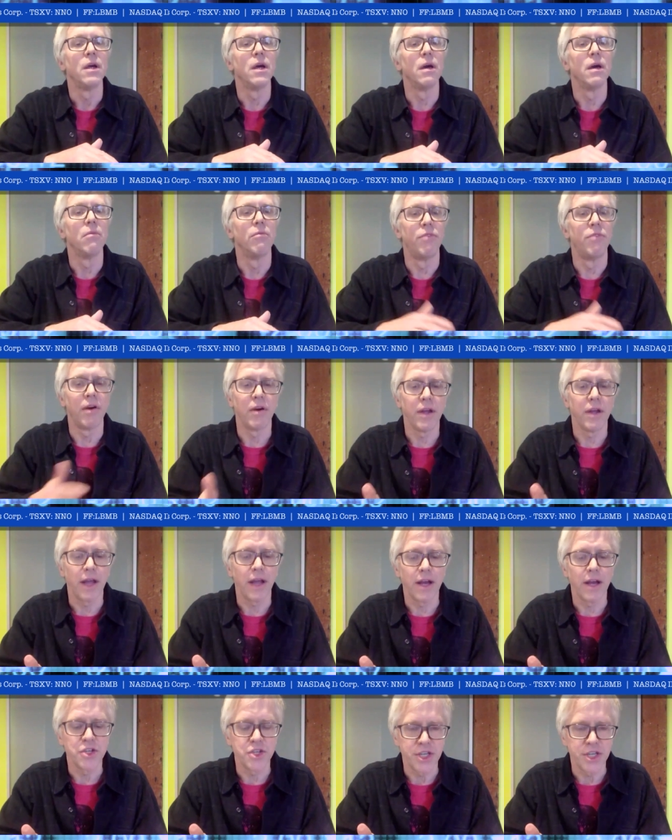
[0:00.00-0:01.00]
um, very
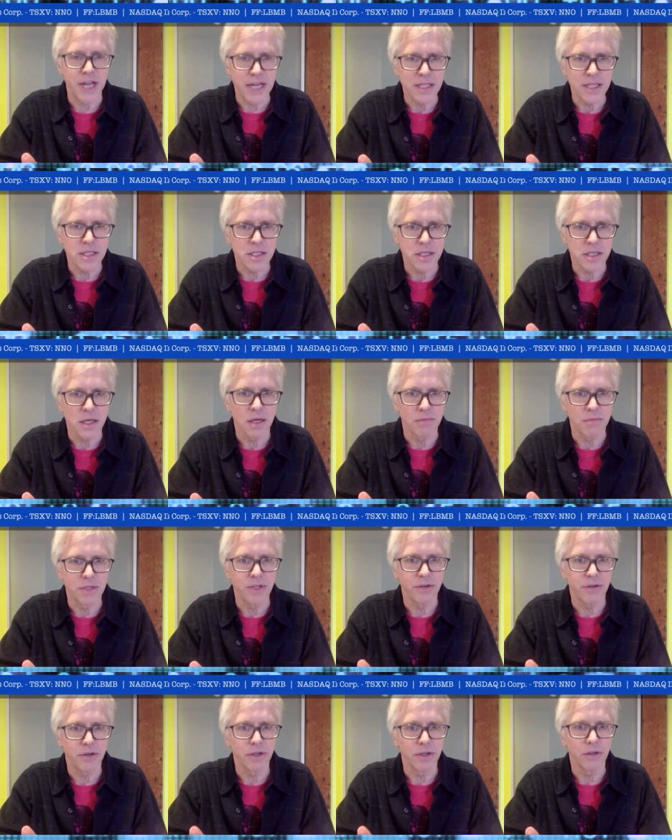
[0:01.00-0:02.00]
energy dense uh,
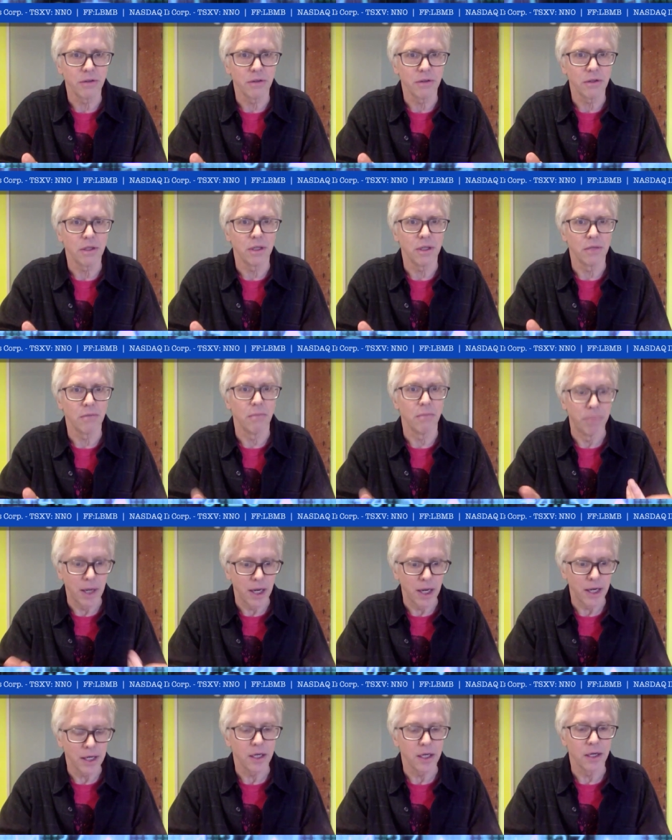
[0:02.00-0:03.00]
material, um,
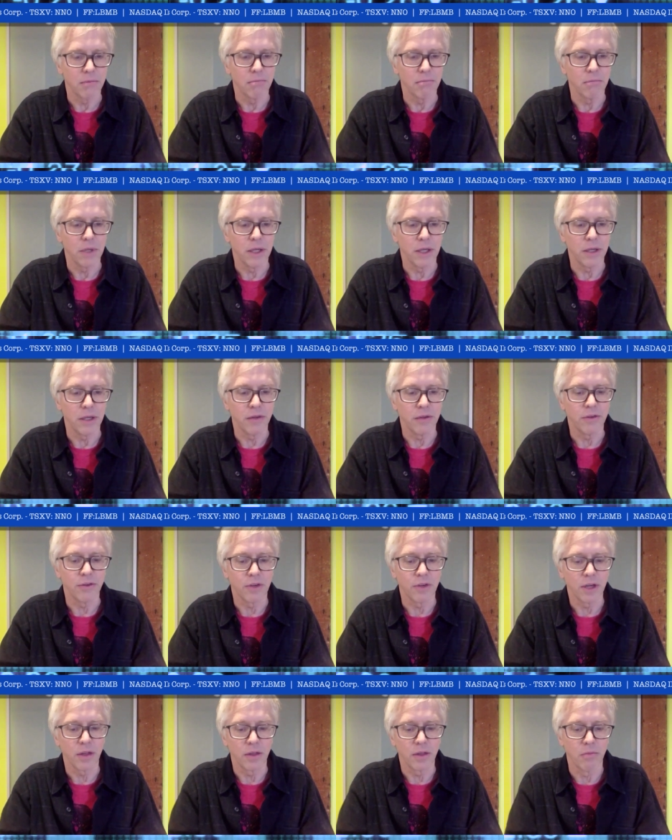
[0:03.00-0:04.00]
but um, is
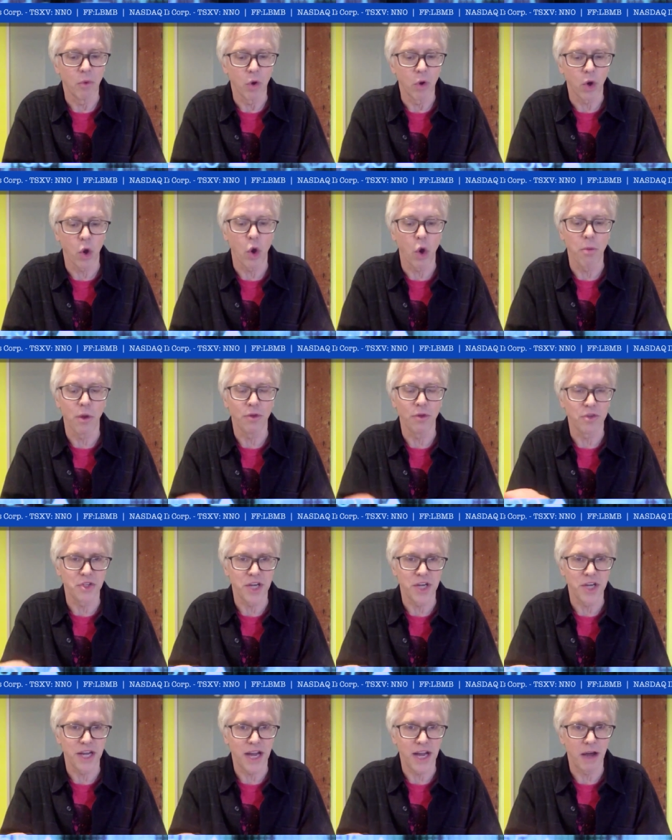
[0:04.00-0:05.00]
uh, the more cobalt you
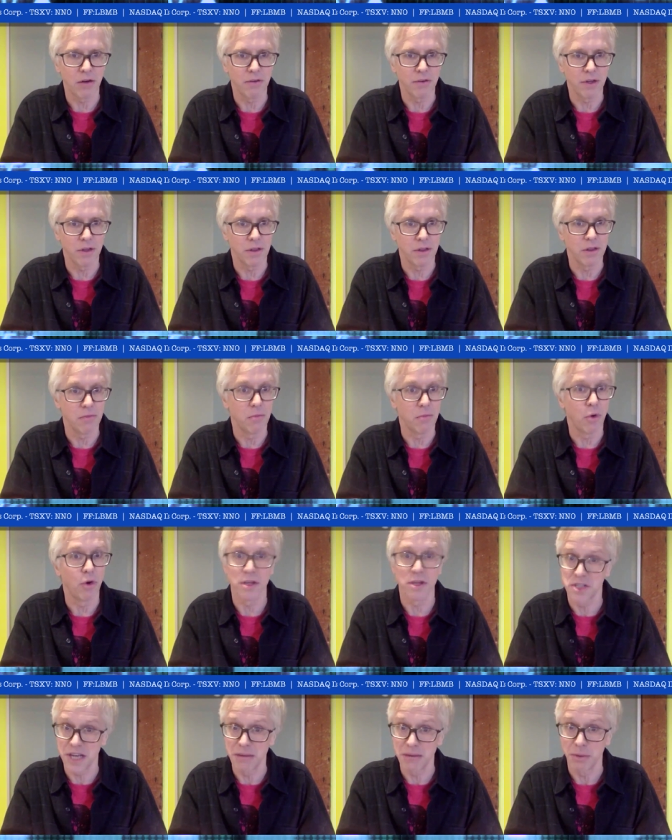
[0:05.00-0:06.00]
take out of it, the more
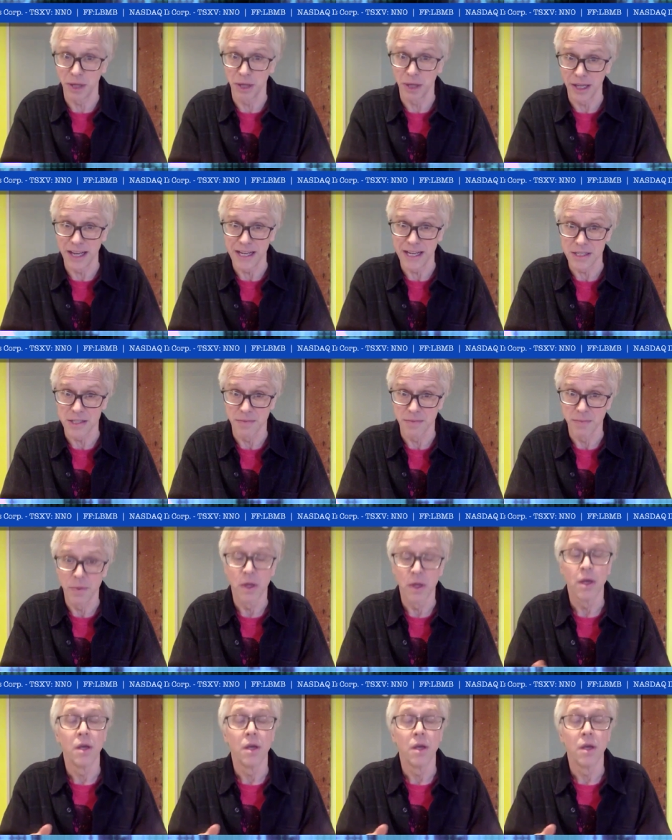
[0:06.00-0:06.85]
unstable it gets.